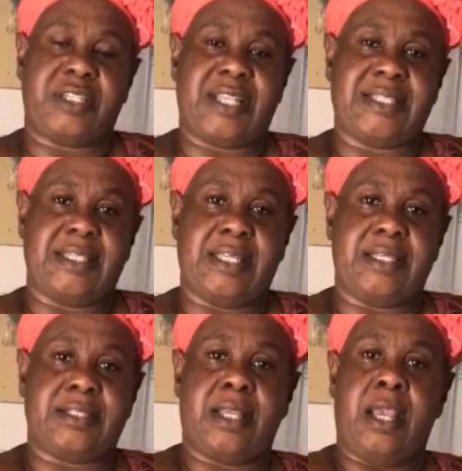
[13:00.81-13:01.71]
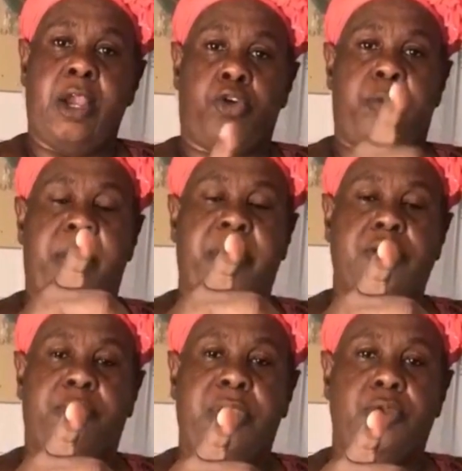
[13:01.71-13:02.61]
just as it is. Remember
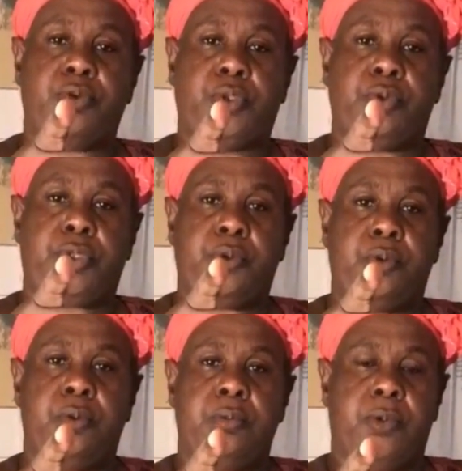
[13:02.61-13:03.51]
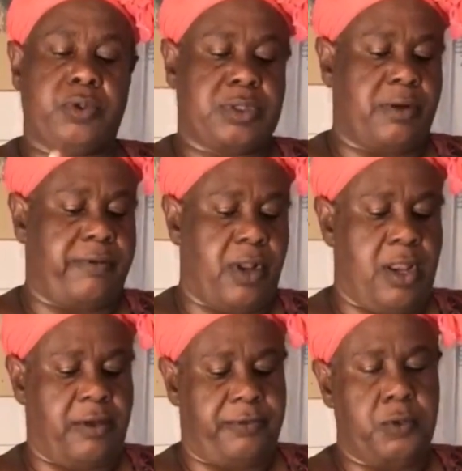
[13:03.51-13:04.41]
to be you, do you. Most of all,
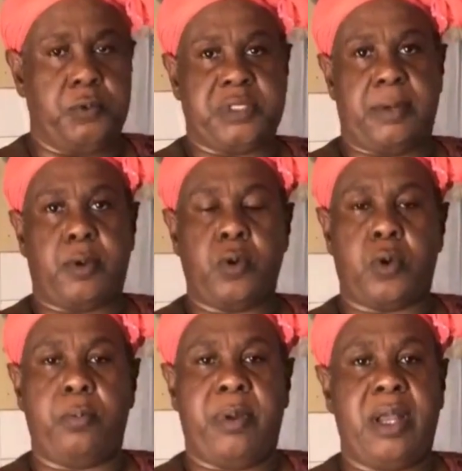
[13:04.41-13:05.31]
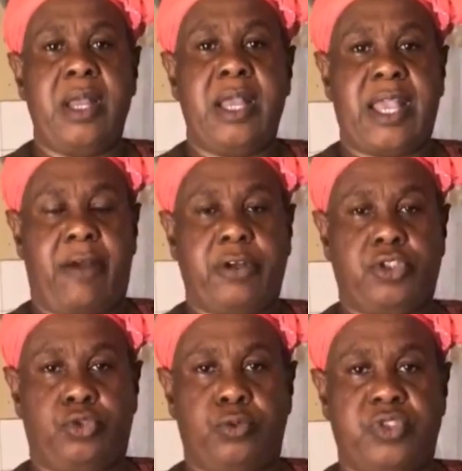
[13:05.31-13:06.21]
love you some cucumber carrot
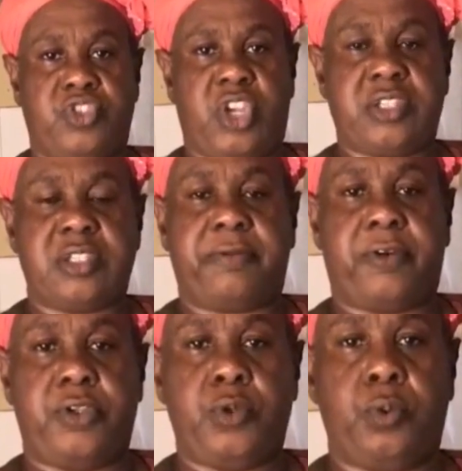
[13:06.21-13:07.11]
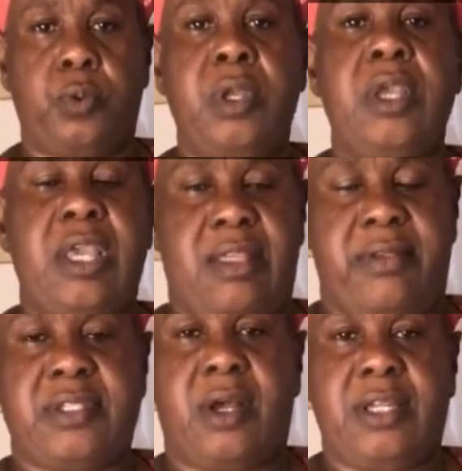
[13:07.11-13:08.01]
juice just for you in
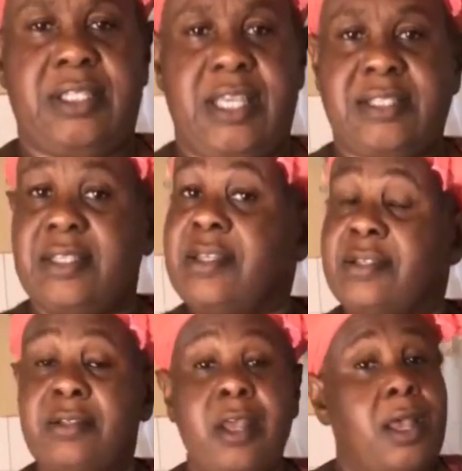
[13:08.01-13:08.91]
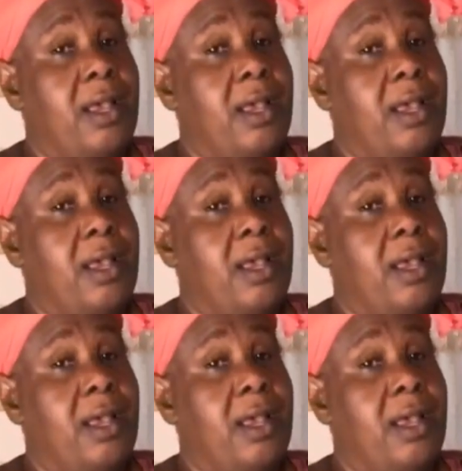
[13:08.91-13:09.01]
this holiday season.